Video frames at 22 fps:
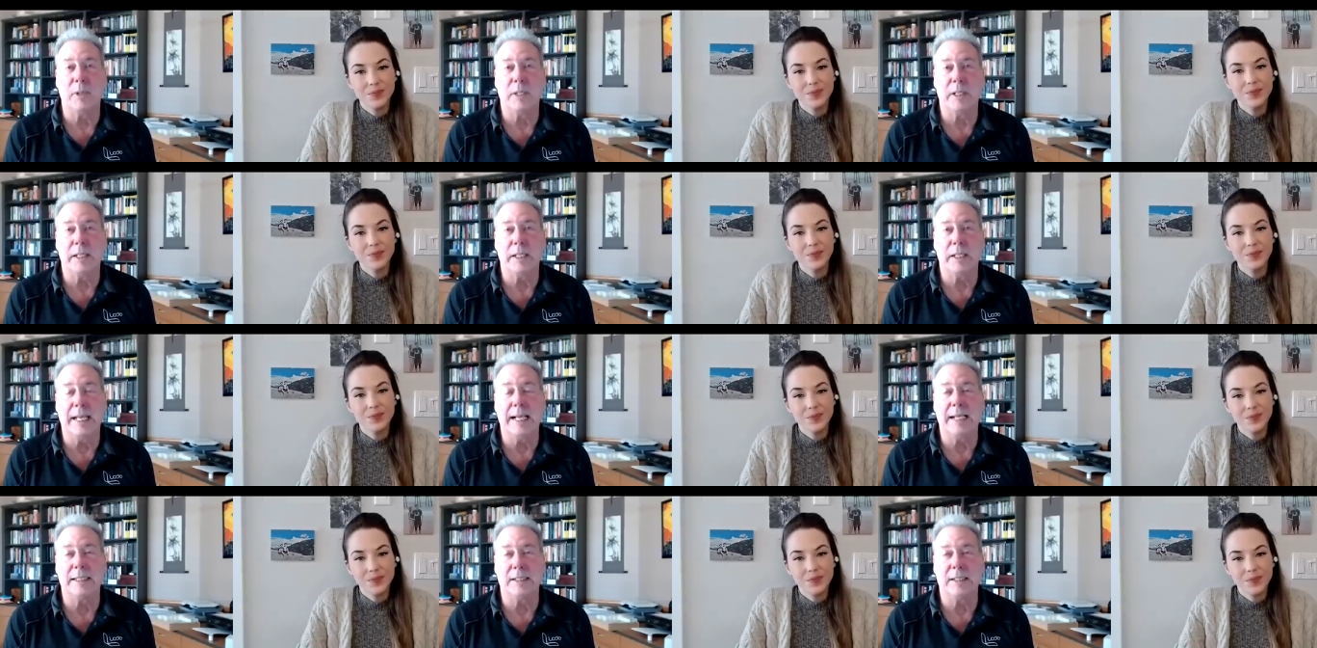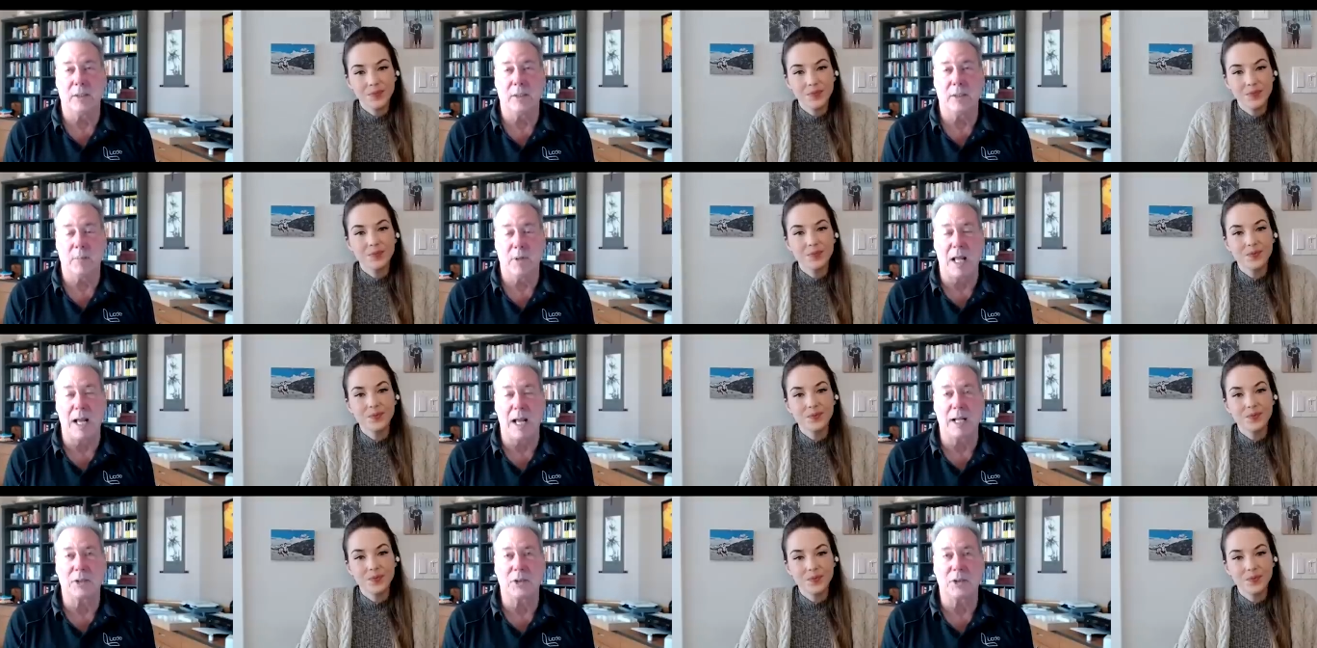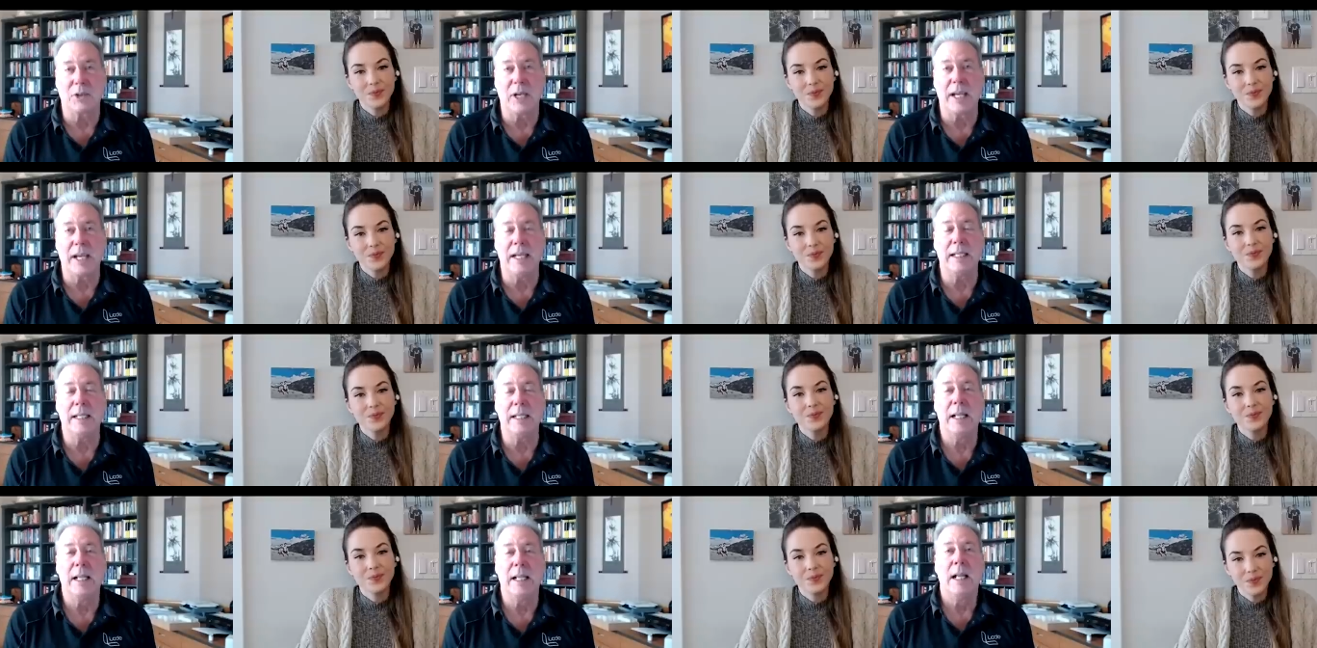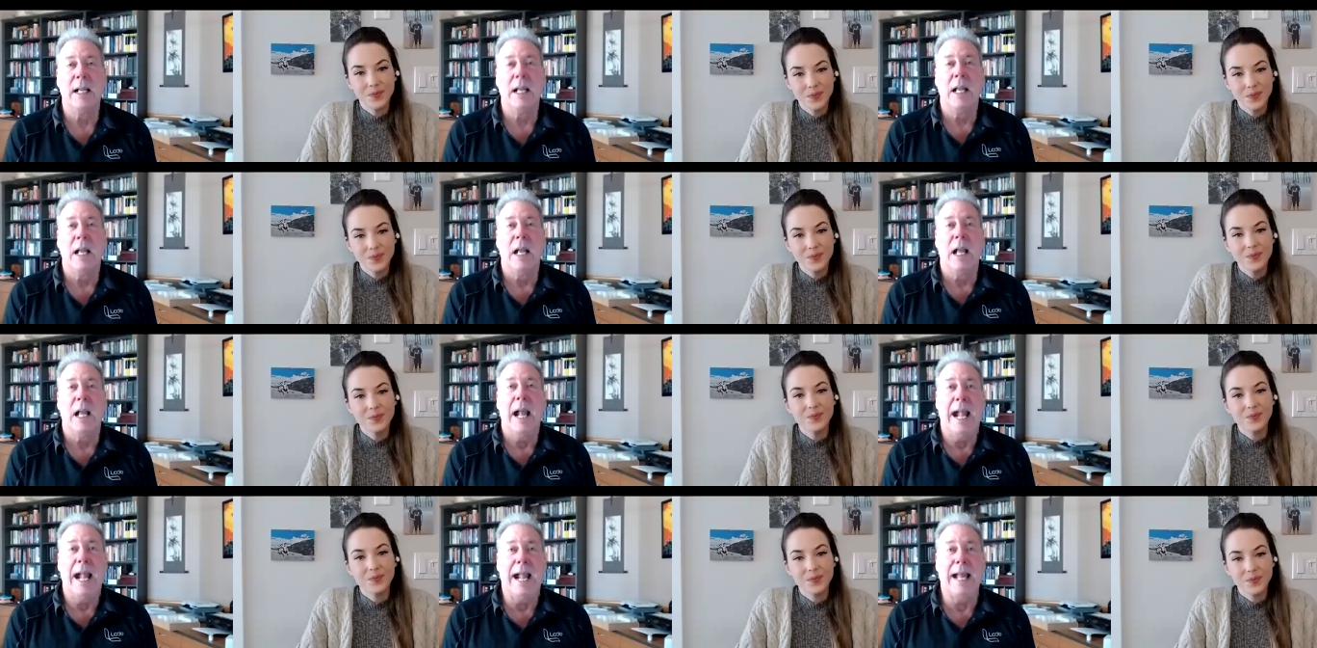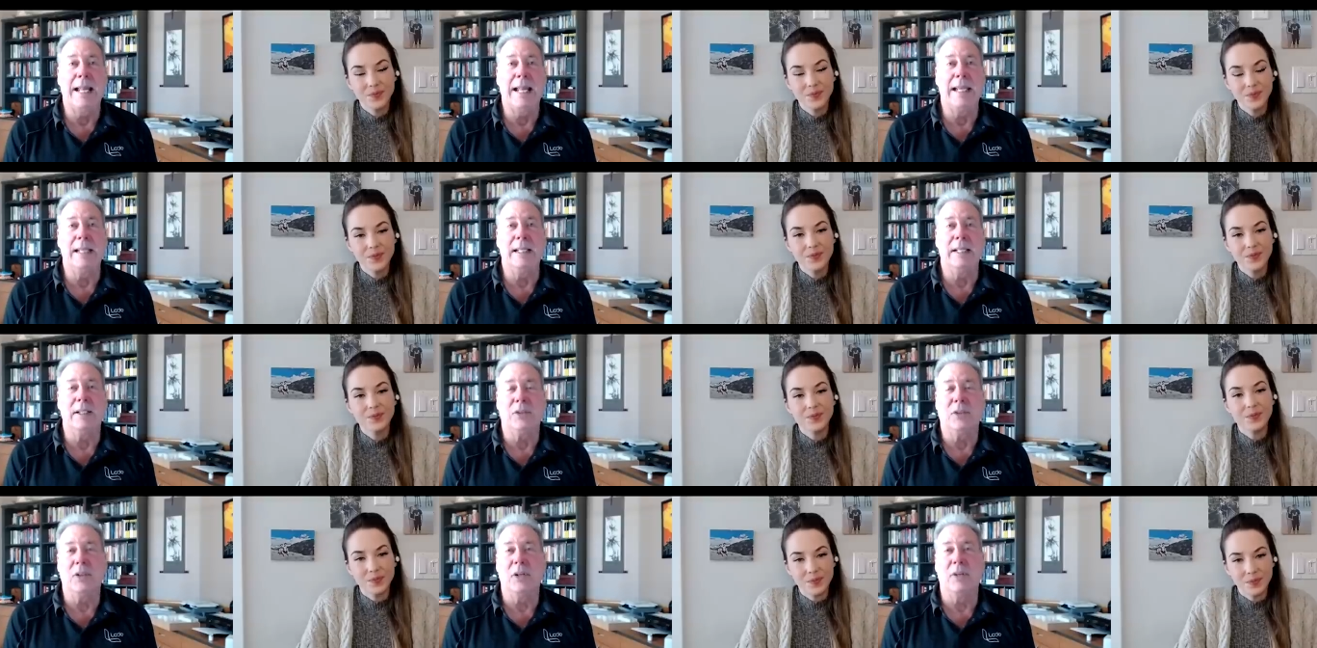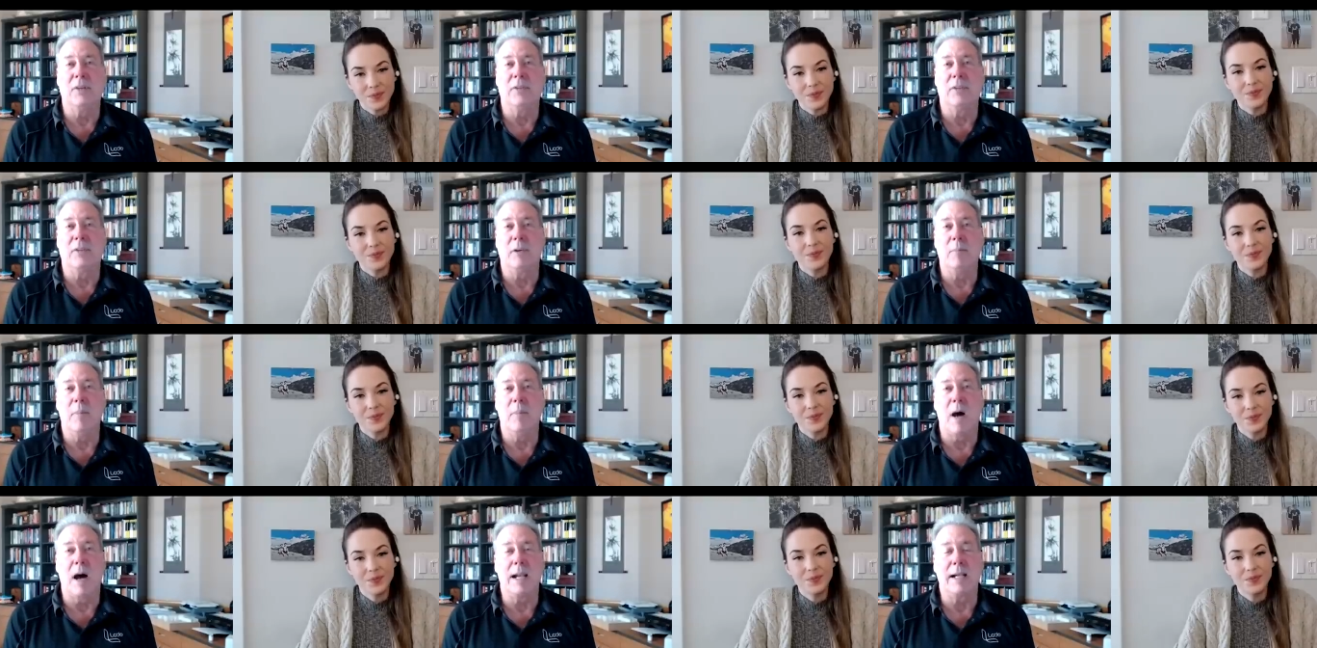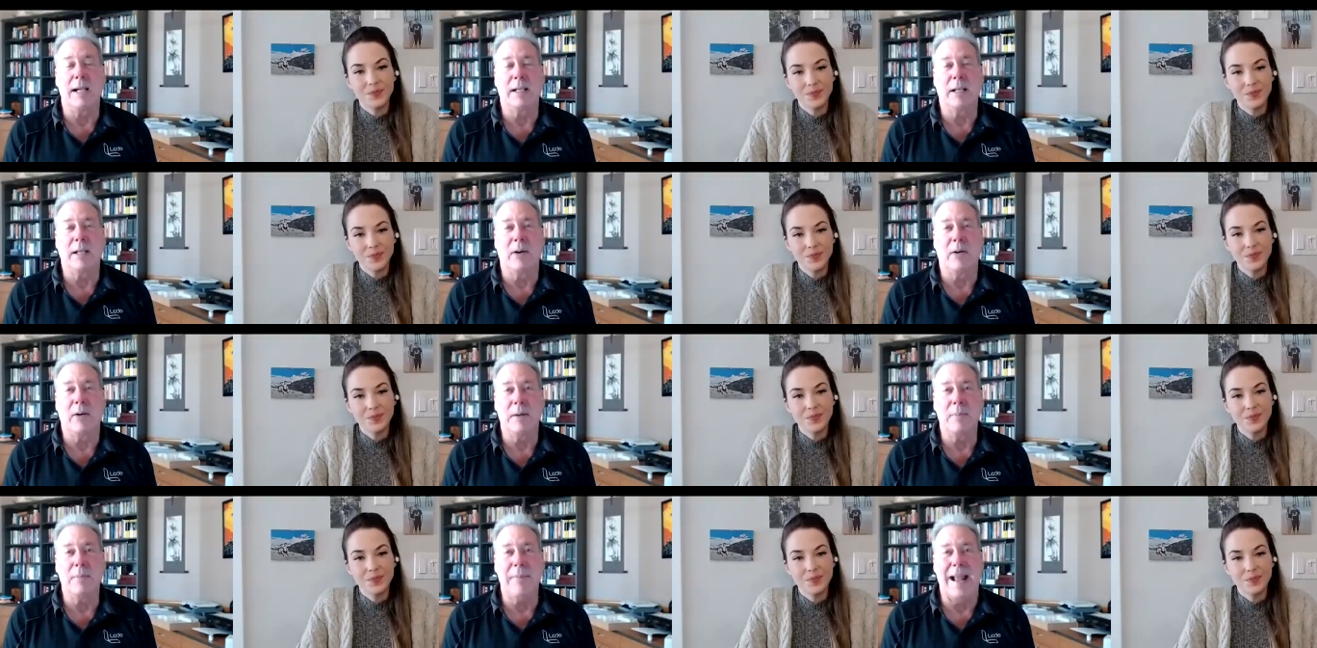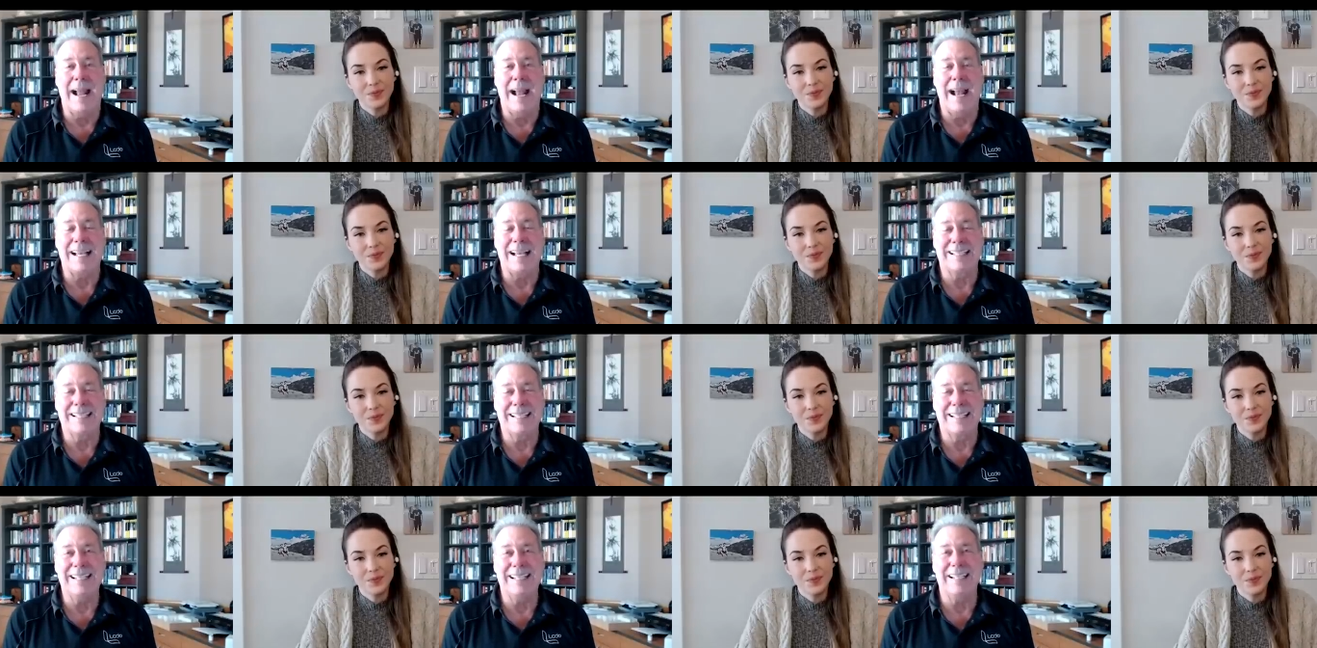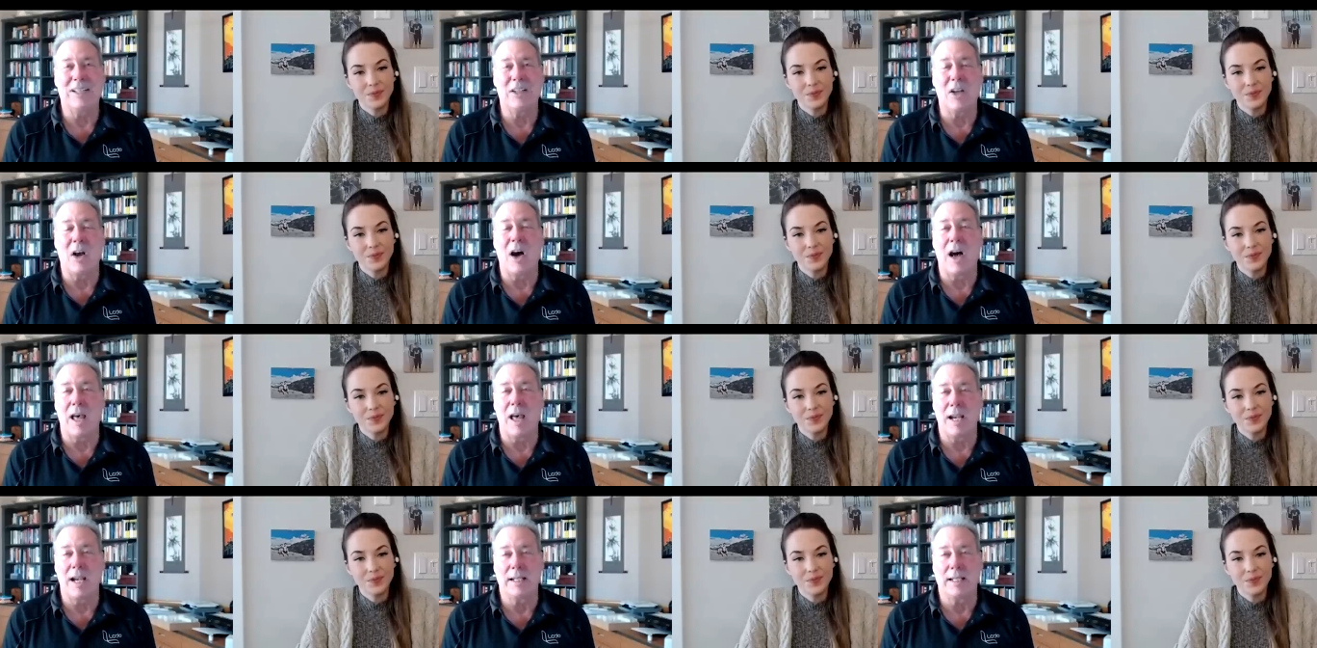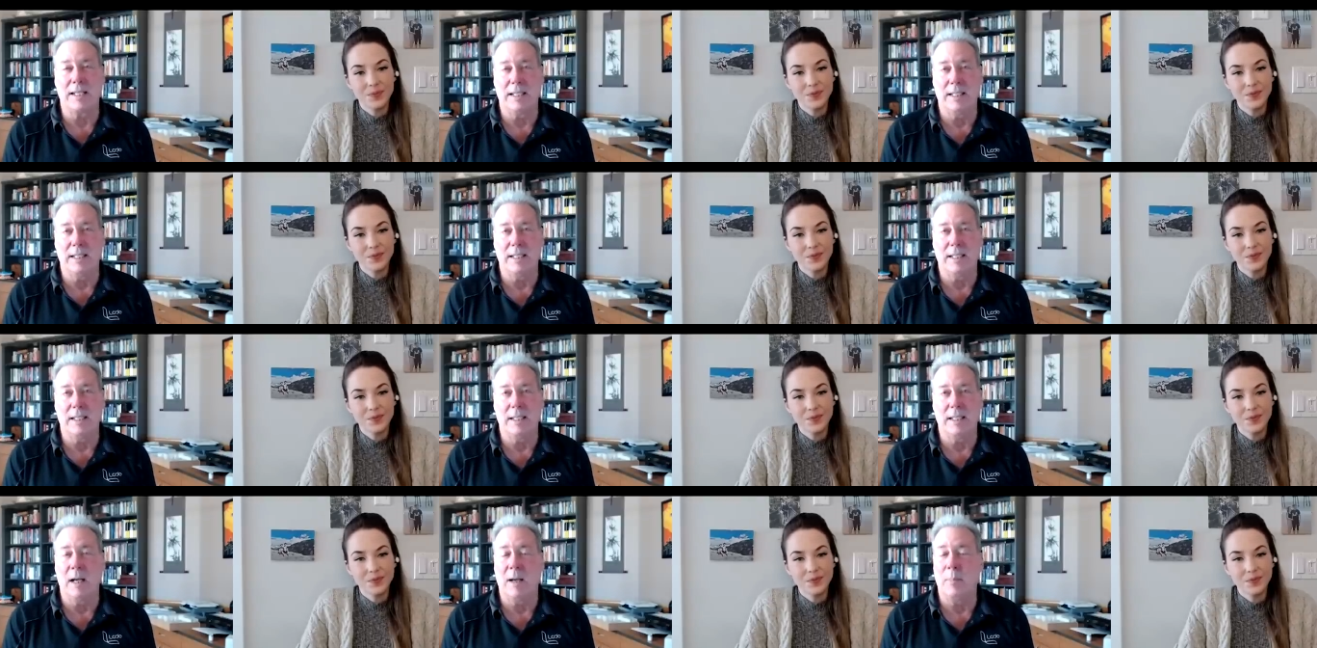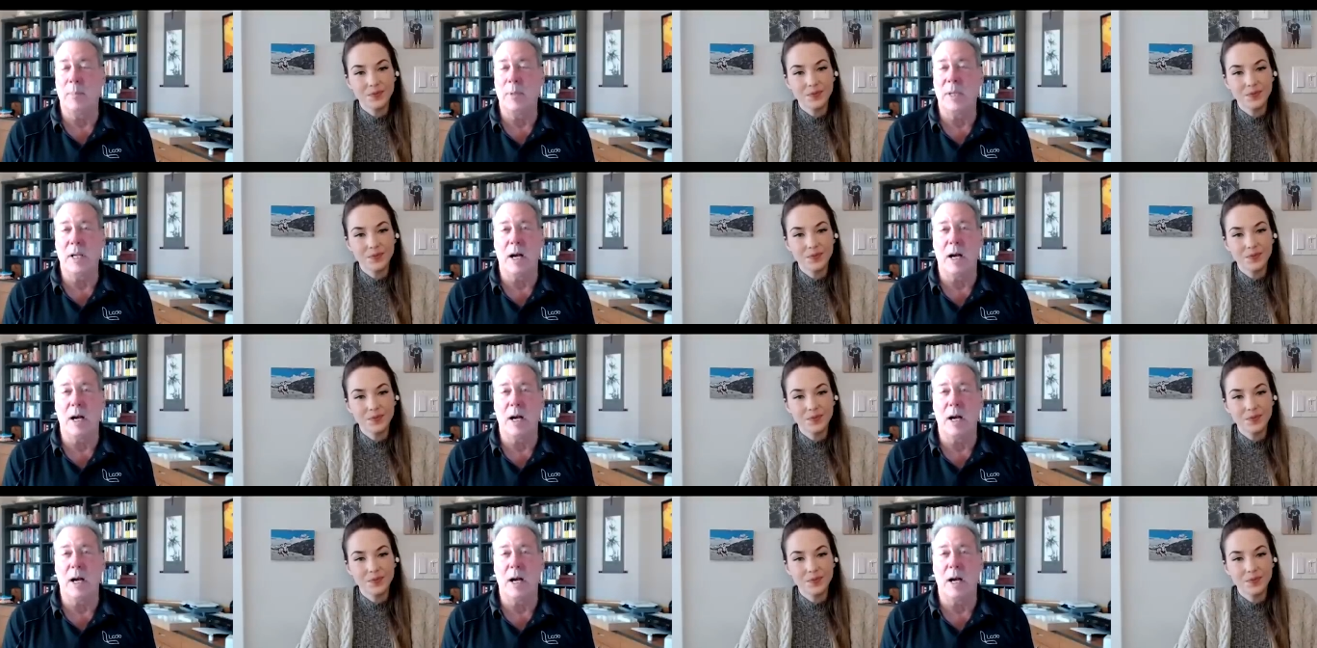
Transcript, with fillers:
Speaker 1: But yeah, it's the blockchain and the mm-hmm. silver monetary mass is audited. I'll be